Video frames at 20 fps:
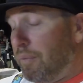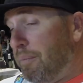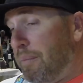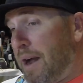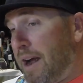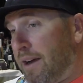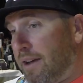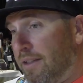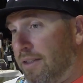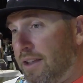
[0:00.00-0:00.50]

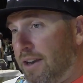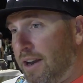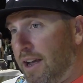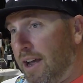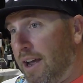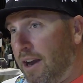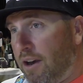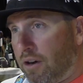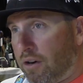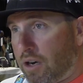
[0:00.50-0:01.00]
back in the
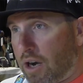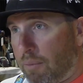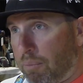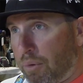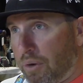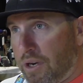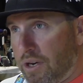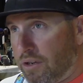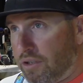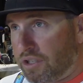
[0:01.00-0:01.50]
day or a
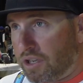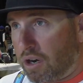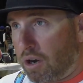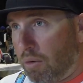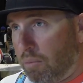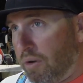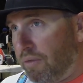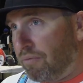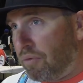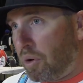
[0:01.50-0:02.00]
couple of years ago
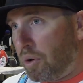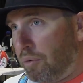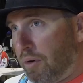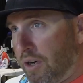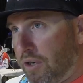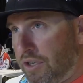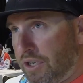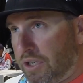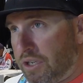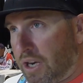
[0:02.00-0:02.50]
before
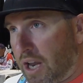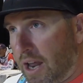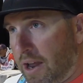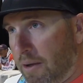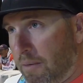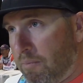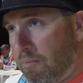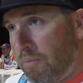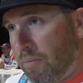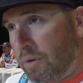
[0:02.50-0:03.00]
Rigid
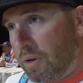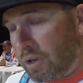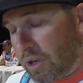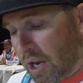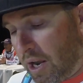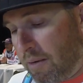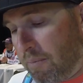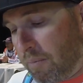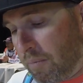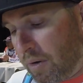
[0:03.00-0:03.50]
came
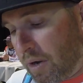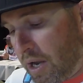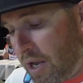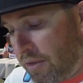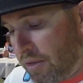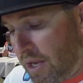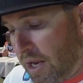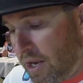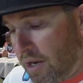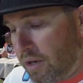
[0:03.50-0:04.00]

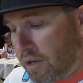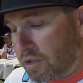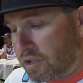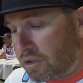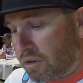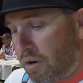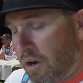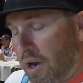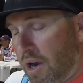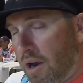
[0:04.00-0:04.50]
in the
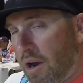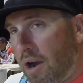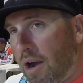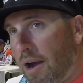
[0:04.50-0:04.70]
industry,